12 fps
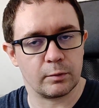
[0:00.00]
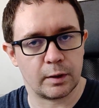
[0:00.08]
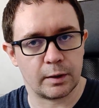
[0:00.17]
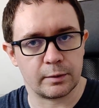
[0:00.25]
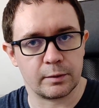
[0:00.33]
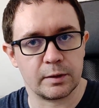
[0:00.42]

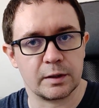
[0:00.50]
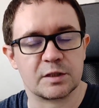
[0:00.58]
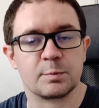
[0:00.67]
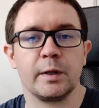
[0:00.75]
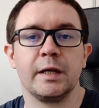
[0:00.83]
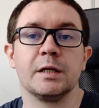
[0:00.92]
uh,
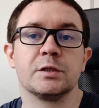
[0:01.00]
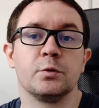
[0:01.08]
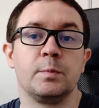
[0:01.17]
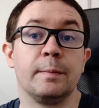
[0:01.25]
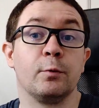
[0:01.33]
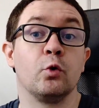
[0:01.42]
explaining
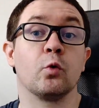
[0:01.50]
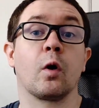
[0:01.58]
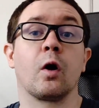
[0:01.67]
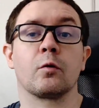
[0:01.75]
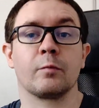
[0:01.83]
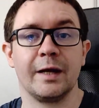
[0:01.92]
to people who
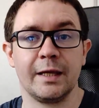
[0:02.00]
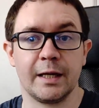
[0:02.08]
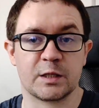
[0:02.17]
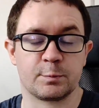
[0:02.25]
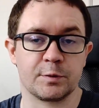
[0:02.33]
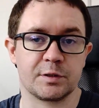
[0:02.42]
are already
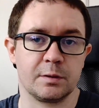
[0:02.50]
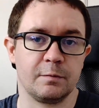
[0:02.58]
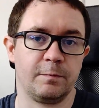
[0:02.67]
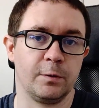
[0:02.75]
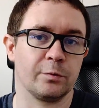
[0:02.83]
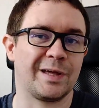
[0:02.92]
experts in the
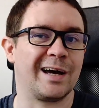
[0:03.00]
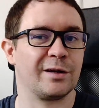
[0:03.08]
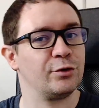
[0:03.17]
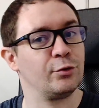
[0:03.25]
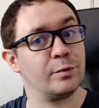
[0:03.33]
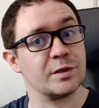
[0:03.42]
field how
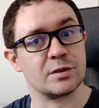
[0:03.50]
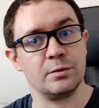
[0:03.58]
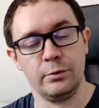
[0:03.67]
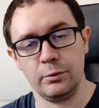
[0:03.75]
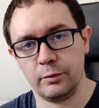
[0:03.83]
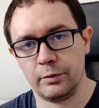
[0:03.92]
to do this
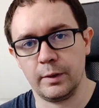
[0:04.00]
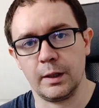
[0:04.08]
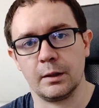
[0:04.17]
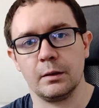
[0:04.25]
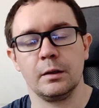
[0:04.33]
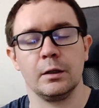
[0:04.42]
new
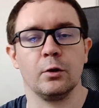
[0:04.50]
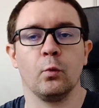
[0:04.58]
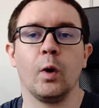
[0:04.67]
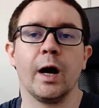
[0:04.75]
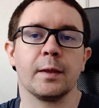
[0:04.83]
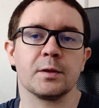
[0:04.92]
thing, you know,
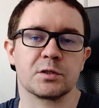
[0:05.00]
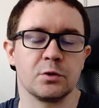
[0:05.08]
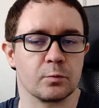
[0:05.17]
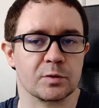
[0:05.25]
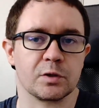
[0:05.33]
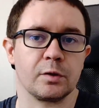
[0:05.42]
why this
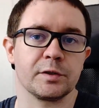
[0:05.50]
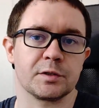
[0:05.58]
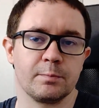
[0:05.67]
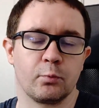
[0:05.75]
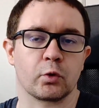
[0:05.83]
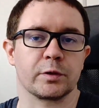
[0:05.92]
new result
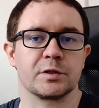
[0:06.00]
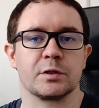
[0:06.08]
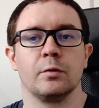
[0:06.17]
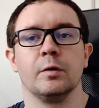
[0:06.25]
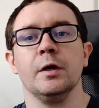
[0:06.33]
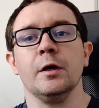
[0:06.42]
is important.
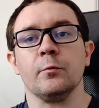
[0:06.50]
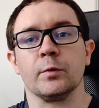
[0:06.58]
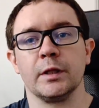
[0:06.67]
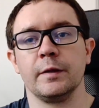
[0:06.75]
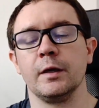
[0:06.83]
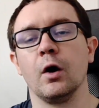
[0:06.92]
So,
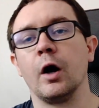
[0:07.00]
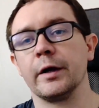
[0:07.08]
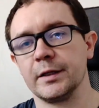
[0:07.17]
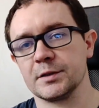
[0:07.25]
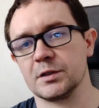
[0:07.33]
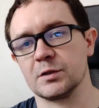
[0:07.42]
really, the
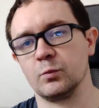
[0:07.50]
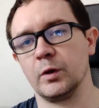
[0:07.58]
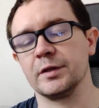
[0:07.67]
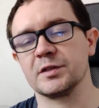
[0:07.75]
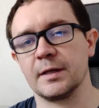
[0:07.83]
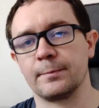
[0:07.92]
audience is
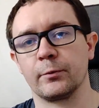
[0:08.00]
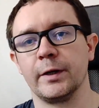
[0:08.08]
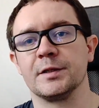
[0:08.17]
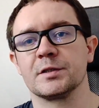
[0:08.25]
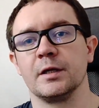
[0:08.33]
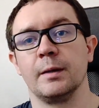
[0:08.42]
what
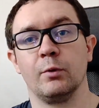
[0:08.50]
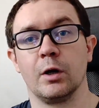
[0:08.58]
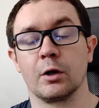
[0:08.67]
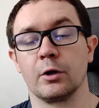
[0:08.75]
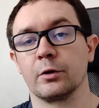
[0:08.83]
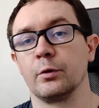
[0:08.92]
separates a
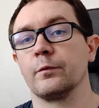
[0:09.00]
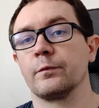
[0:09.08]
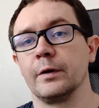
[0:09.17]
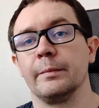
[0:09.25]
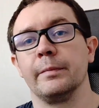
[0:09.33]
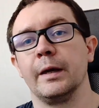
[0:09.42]
blog article
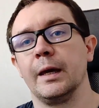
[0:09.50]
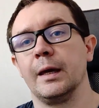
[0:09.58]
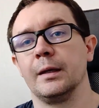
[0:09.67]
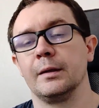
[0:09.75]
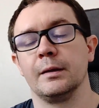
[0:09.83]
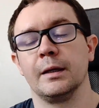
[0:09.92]
from
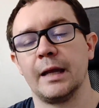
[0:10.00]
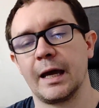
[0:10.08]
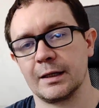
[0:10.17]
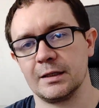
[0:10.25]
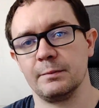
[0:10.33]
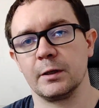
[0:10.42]
an
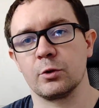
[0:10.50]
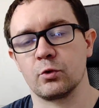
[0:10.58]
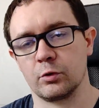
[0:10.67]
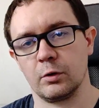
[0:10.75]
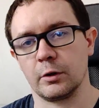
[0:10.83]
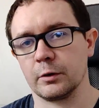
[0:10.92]
academic
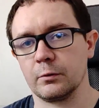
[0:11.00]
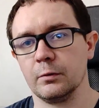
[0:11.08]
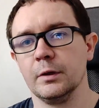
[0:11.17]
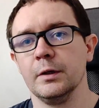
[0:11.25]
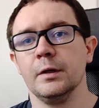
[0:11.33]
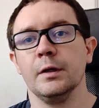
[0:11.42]
journal
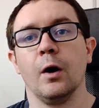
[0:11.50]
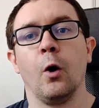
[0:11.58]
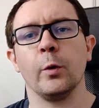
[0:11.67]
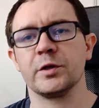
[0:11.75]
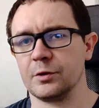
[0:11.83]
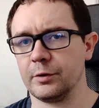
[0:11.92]
article.
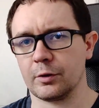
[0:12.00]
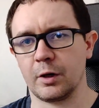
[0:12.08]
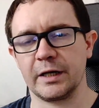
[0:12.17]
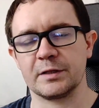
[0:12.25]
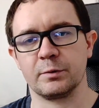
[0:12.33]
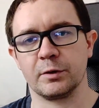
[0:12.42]
Always know your
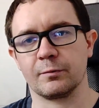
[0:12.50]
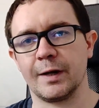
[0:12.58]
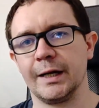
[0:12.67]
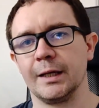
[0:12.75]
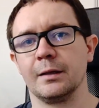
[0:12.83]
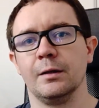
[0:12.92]
audience when you're
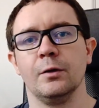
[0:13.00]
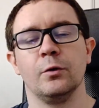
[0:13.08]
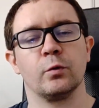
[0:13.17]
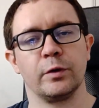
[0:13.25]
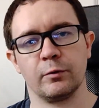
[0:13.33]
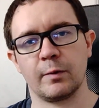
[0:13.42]
writing,
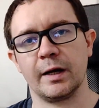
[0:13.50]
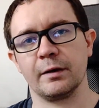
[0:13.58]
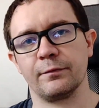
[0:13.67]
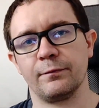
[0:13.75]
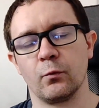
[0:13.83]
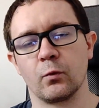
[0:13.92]
who are you
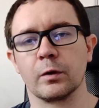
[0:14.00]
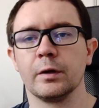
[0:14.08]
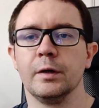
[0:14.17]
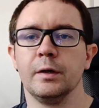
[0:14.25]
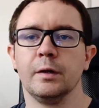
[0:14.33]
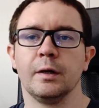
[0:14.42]
writing for?
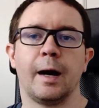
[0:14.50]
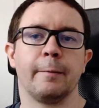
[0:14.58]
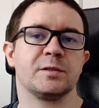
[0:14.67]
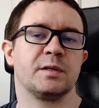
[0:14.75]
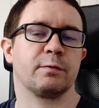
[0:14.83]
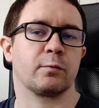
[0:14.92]

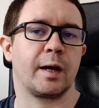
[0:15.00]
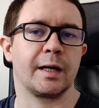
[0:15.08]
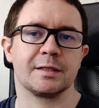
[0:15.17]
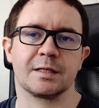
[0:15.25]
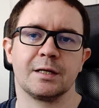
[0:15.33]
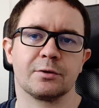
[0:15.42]
Obviously, if you're
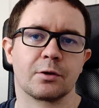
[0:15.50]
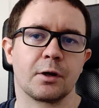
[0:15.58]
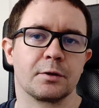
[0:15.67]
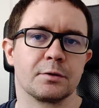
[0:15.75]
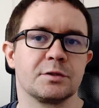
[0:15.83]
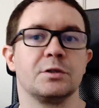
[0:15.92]
writing to
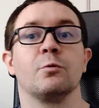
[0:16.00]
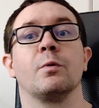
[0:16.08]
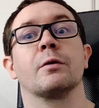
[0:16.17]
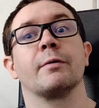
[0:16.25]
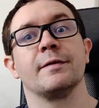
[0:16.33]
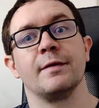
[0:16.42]
kindergartners, you don't
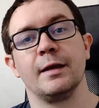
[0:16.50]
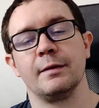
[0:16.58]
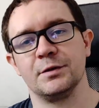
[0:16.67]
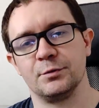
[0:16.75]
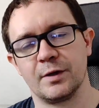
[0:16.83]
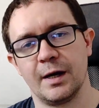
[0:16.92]
want to write
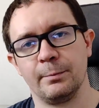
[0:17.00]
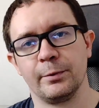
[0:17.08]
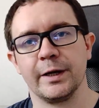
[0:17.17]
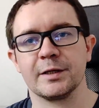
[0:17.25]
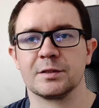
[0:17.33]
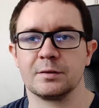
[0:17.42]
anything too
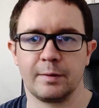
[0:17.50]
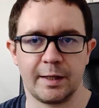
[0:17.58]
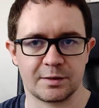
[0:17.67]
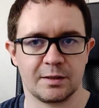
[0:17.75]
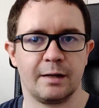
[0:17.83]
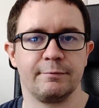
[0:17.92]
complex.
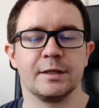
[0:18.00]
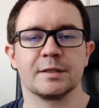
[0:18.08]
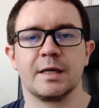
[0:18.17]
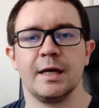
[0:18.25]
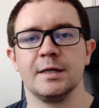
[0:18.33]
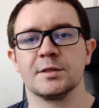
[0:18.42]
That's an
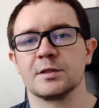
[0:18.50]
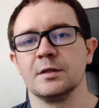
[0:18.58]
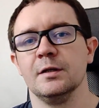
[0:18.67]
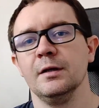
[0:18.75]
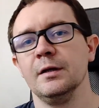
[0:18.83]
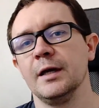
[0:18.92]
obvious case.
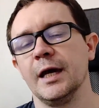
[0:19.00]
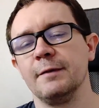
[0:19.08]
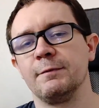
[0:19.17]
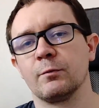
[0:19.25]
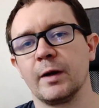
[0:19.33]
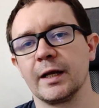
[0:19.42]
And
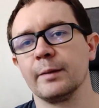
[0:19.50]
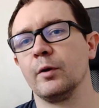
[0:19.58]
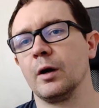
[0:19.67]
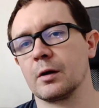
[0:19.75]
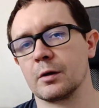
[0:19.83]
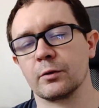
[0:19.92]
if you're writing a
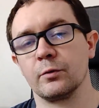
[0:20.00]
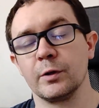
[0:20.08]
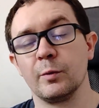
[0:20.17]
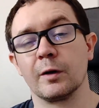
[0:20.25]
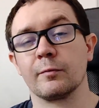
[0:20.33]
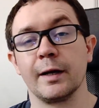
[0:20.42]
blog article,
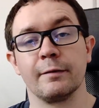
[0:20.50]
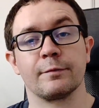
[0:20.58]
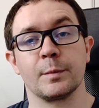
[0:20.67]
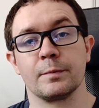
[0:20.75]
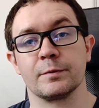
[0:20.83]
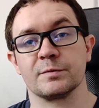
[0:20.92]
you want to write it
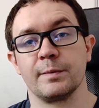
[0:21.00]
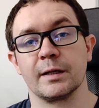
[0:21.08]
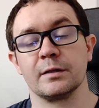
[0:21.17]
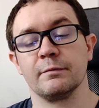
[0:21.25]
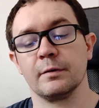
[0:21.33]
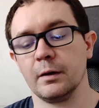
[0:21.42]
from the
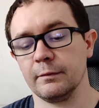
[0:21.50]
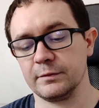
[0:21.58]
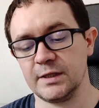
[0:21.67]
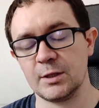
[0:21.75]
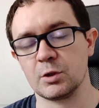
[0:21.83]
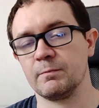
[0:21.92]
perspective
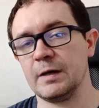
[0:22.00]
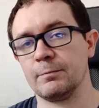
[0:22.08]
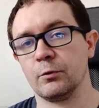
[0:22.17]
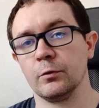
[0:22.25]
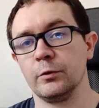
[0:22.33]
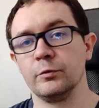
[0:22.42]
of teaching
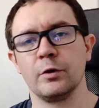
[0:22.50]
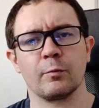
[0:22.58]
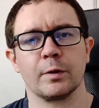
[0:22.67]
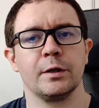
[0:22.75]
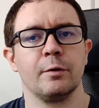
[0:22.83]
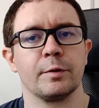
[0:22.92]
people who
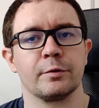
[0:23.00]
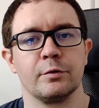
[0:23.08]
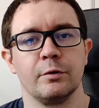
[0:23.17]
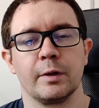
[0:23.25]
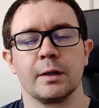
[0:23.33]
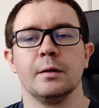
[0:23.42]
don't really know what they're
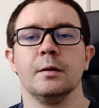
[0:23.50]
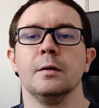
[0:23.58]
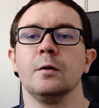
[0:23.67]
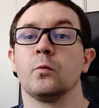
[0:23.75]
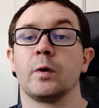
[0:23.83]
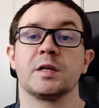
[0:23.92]
doing.
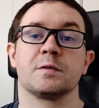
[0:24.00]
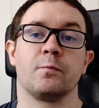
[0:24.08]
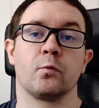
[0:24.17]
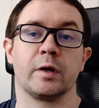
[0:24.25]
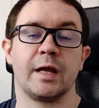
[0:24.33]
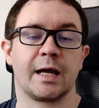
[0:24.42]
Whereas
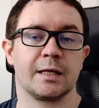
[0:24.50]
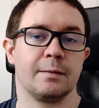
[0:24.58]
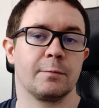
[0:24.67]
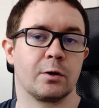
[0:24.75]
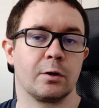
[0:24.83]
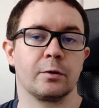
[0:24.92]
for an
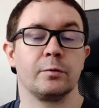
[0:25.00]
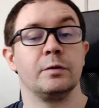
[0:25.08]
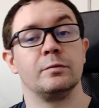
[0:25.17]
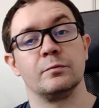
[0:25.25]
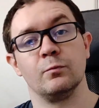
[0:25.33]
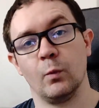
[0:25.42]
academic article,
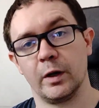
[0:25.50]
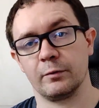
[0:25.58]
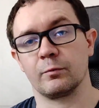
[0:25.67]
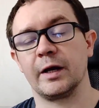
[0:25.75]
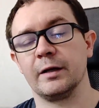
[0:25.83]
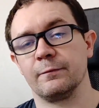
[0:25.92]
you want
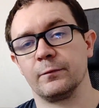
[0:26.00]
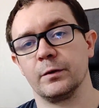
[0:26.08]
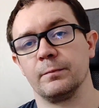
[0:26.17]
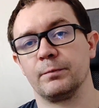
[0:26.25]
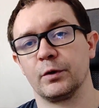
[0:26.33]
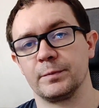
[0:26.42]
to write it for
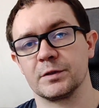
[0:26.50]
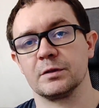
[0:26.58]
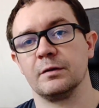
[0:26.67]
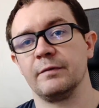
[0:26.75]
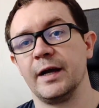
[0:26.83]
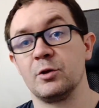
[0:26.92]
the purpose
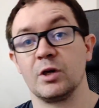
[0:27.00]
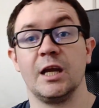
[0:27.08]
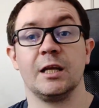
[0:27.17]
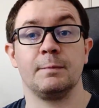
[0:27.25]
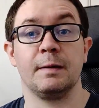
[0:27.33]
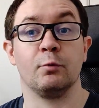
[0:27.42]
of
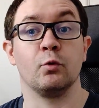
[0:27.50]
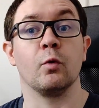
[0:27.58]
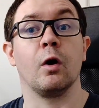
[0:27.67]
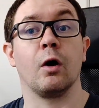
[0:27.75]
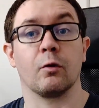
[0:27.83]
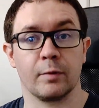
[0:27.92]
educating people who
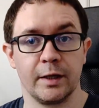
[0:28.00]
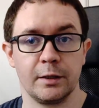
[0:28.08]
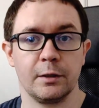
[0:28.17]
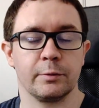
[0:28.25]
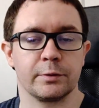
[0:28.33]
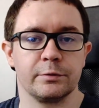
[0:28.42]

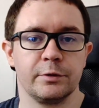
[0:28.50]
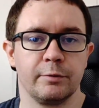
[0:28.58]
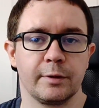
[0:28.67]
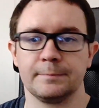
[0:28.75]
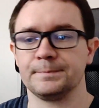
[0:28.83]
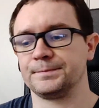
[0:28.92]
already know what they're
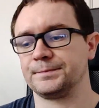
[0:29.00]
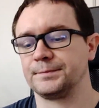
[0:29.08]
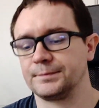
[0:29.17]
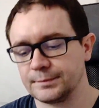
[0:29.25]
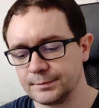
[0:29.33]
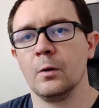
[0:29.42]
doing.
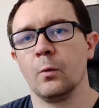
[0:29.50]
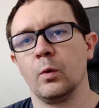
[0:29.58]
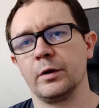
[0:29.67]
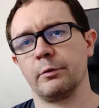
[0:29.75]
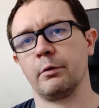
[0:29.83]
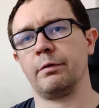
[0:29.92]

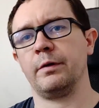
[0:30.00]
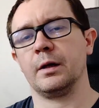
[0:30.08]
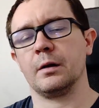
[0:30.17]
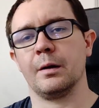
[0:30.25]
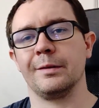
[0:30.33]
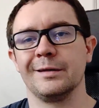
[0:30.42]
One other
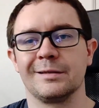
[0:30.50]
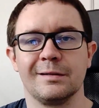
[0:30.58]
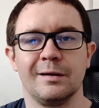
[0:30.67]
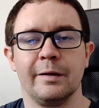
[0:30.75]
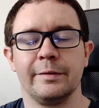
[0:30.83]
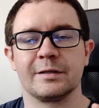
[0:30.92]
thing on the
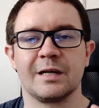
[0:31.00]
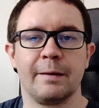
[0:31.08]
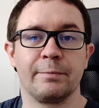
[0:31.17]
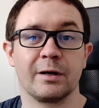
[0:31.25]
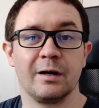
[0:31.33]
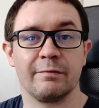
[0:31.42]
on the
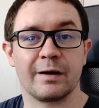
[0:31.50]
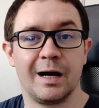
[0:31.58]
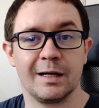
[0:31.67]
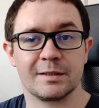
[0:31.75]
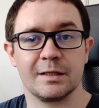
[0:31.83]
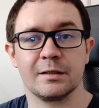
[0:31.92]
topic of
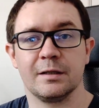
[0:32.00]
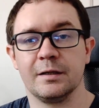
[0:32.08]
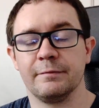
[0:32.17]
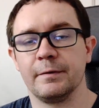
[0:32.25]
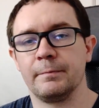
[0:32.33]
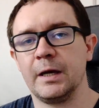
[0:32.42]
content
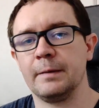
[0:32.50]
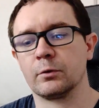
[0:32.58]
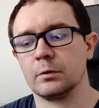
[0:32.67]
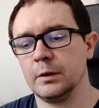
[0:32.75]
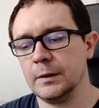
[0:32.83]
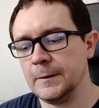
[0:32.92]
of a
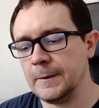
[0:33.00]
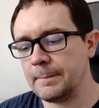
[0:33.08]
paper,